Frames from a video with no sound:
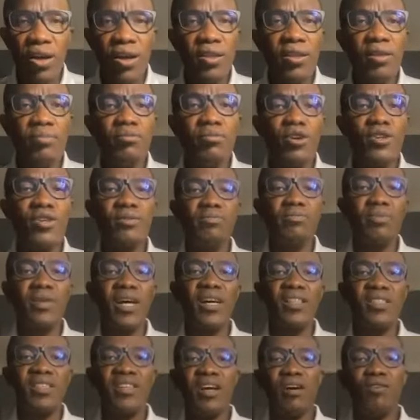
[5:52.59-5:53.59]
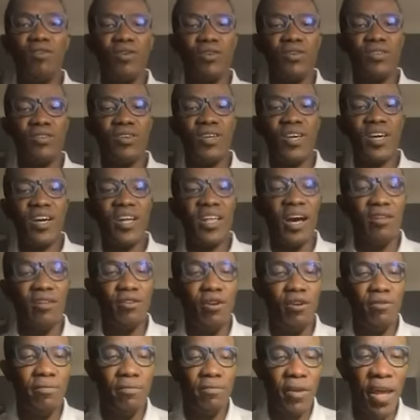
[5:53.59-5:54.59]
The most important thing I wanted to get out
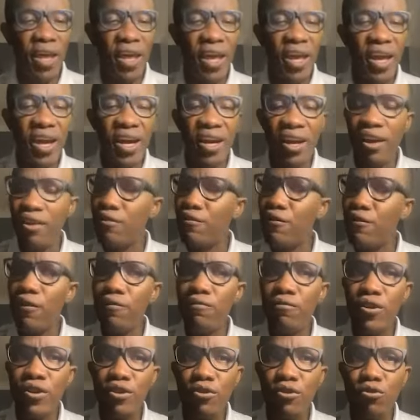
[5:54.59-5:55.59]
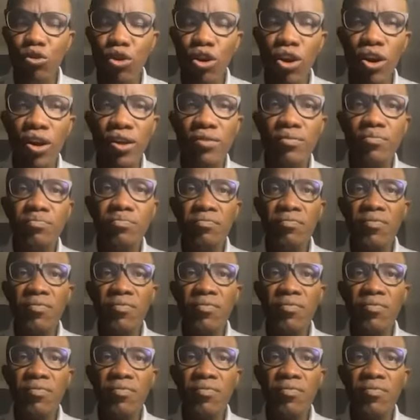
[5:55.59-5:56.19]
of here is from verse 1.